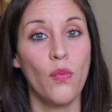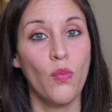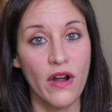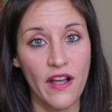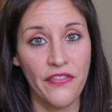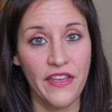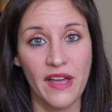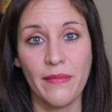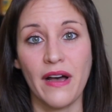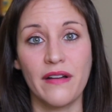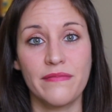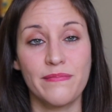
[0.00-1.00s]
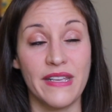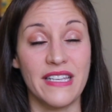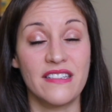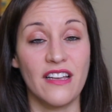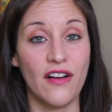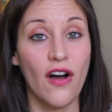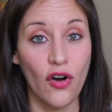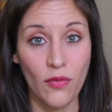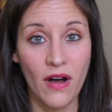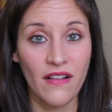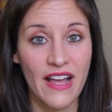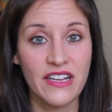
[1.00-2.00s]
One good thing about being stuck home
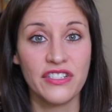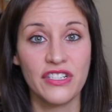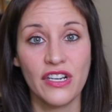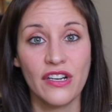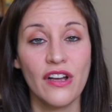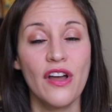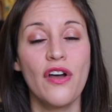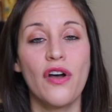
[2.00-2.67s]
all last year